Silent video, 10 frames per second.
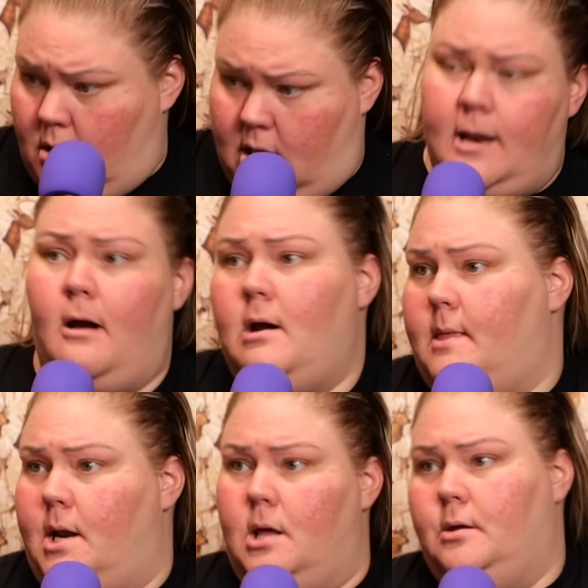Get her in
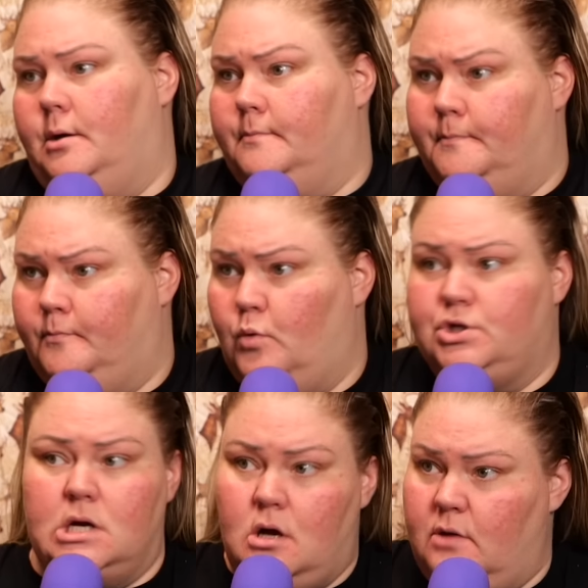the nude, mm-hmm.
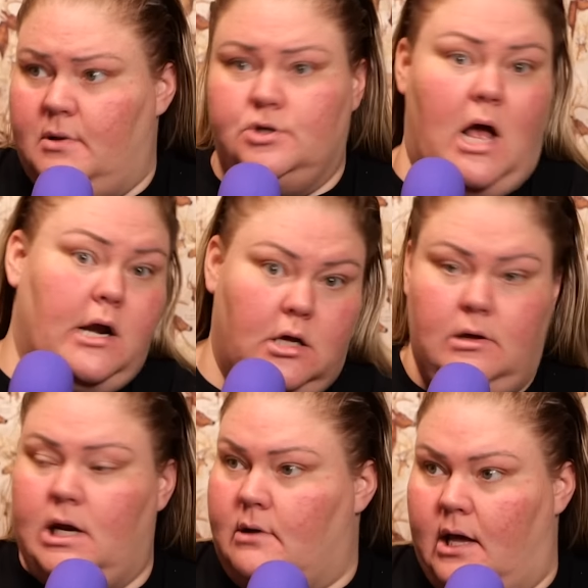which I know you've been trying to do
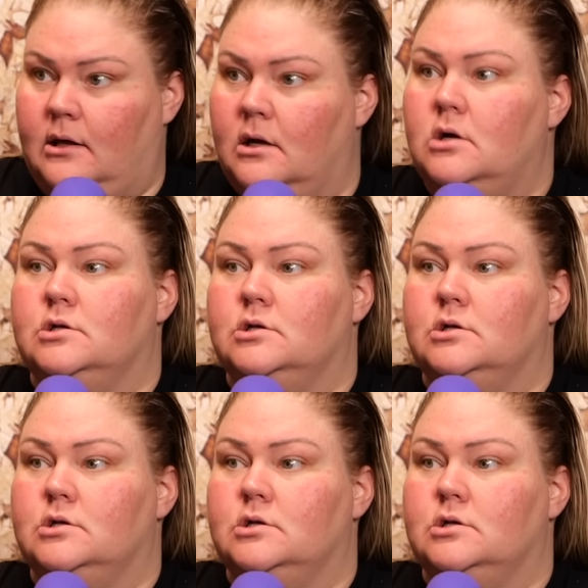anyway.